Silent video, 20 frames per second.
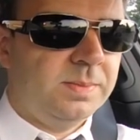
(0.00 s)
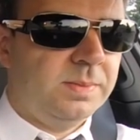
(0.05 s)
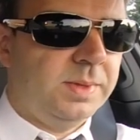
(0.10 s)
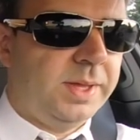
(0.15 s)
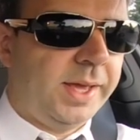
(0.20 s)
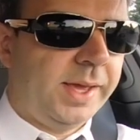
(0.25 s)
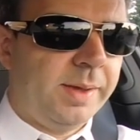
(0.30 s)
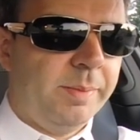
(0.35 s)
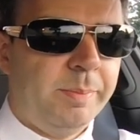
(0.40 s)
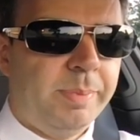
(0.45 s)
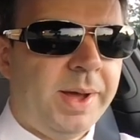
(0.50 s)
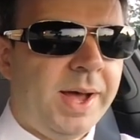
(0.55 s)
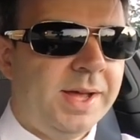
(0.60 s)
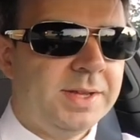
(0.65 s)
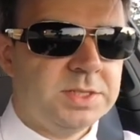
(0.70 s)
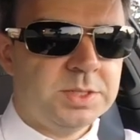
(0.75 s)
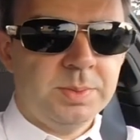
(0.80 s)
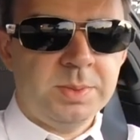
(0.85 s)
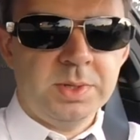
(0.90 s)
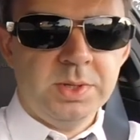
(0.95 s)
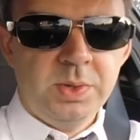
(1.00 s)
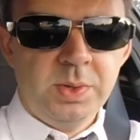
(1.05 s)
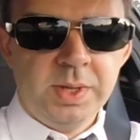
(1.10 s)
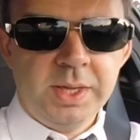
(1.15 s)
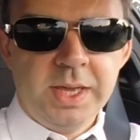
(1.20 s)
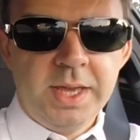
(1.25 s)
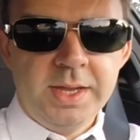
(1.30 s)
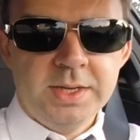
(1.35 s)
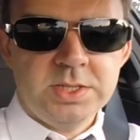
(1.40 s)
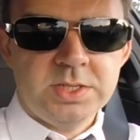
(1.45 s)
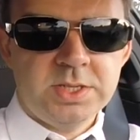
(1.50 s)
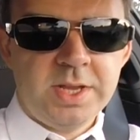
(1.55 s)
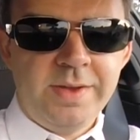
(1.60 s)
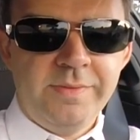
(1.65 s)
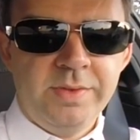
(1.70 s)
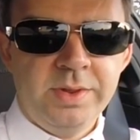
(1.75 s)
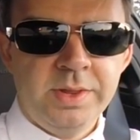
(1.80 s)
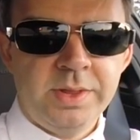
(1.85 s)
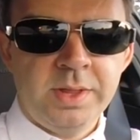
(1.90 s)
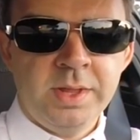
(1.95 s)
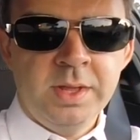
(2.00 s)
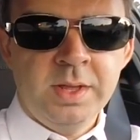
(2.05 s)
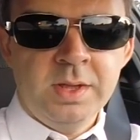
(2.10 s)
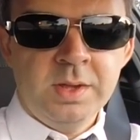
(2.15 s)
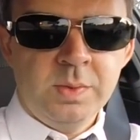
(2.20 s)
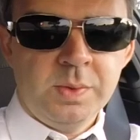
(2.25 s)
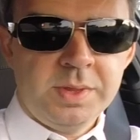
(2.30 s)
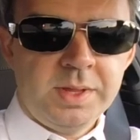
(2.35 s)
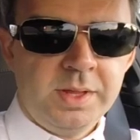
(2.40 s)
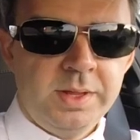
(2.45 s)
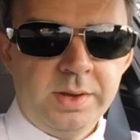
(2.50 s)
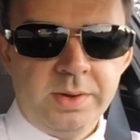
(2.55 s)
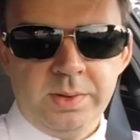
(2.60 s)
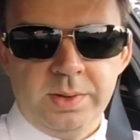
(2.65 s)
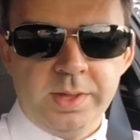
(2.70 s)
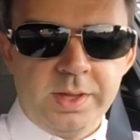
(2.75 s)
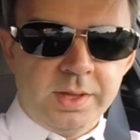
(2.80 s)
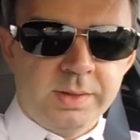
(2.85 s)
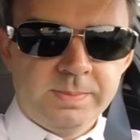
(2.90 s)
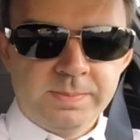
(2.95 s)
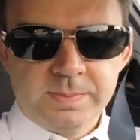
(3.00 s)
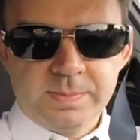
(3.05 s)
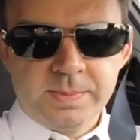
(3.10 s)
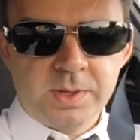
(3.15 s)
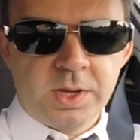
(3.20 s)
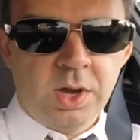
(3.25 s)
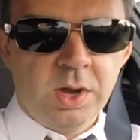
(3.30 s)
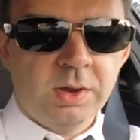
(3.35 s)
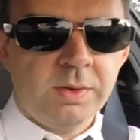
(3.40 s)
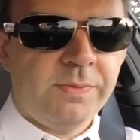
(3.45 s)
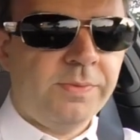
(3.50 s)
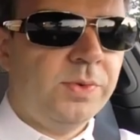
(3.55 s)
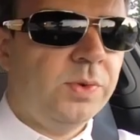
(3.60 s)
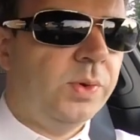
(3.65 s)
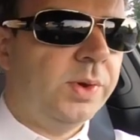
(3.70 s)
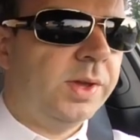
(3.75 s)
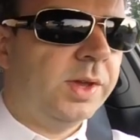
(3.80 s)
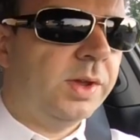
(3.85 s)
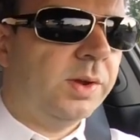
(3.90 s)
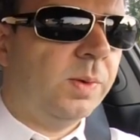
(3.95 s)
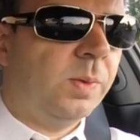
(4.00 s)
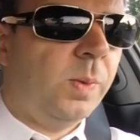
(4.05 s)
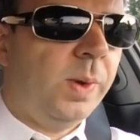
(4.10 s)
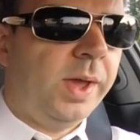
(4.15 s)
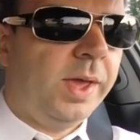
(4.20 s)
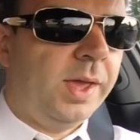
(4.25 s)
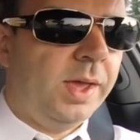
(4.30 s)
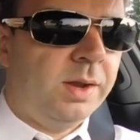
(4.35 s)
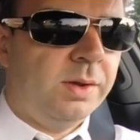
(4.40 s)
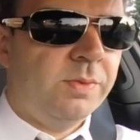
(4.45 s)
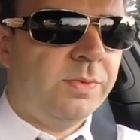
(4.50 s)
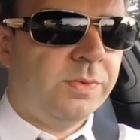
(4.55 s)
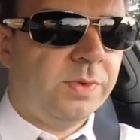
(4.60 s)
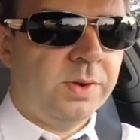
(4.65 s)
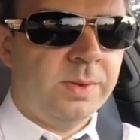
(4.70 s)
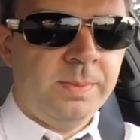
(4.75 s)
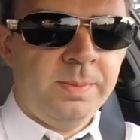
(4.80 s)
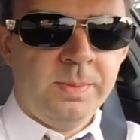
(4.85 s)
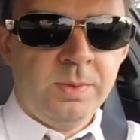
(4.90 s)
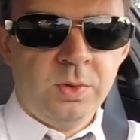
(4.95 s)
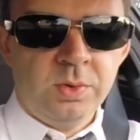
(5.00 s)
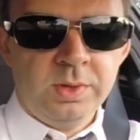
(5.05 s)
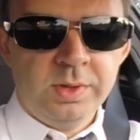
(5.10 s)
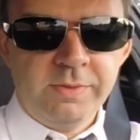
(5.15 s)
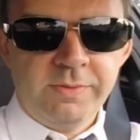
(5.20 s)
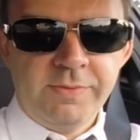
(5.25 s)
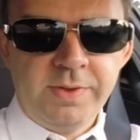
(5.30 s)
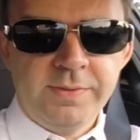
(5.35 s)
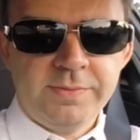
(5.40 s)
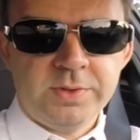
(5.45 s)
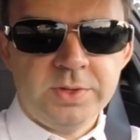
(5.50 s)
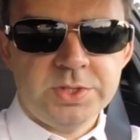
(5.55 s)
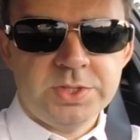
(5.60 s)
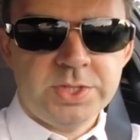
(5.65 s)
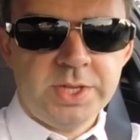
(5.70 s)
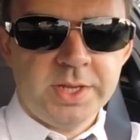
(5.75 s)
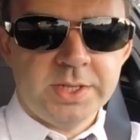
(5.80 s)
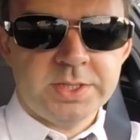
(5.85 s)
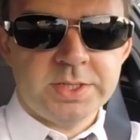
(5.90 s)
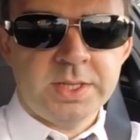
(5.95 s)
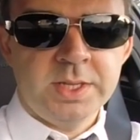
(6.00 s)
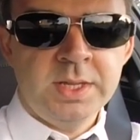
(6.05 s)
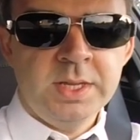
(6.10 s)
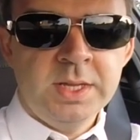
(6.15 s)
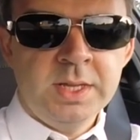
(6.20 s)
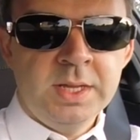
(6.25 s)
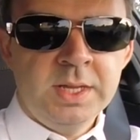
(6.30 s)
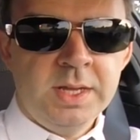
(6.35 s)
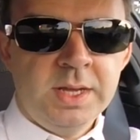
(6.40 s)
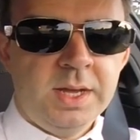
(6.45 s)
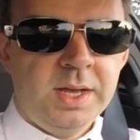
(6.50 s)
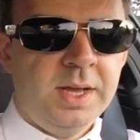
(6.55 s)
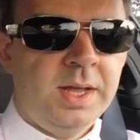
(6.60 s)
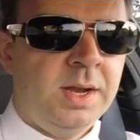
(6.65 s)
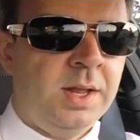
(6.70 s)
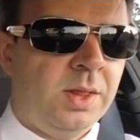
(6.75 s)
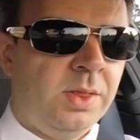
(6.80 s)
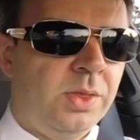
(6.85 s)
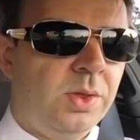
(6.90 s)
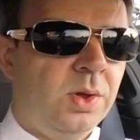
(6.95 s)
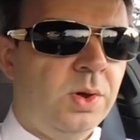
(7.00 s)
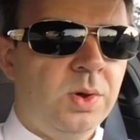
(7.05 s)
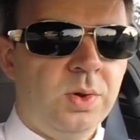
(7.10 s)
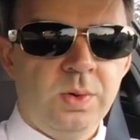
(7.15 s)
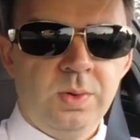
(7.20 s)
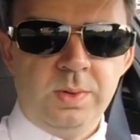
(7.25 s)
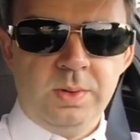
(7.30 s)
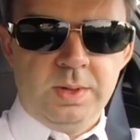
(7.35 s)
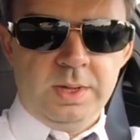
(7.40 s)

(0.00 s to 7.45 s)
like impossible to engage 7th without literally kung-fuing your way in from only 5th or 6th. And although